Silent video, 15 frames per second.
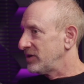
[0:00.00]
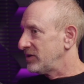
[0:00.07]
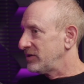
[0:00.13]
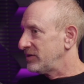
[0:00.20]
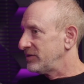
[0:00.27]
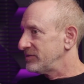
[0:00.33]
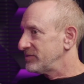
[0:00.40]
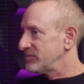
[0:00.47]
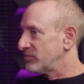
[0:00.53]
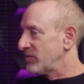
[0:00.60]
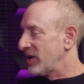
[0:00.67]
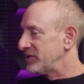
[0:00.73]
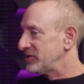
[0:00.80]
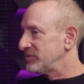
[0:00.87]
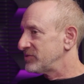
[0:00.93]
a
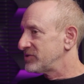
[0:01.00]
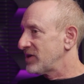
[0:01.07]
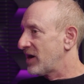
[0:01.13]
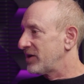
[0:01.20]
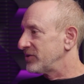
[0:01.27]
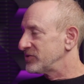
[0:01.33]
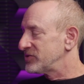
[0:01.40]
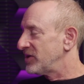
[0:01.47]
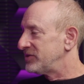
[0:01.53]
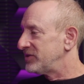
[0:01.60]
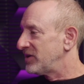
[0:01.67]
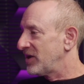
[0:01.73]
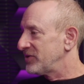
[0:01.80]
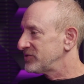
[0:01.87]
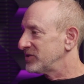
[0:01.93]
random saturday or
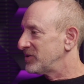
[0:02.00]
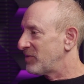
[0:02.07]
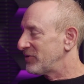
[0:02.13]
sunday i'll sit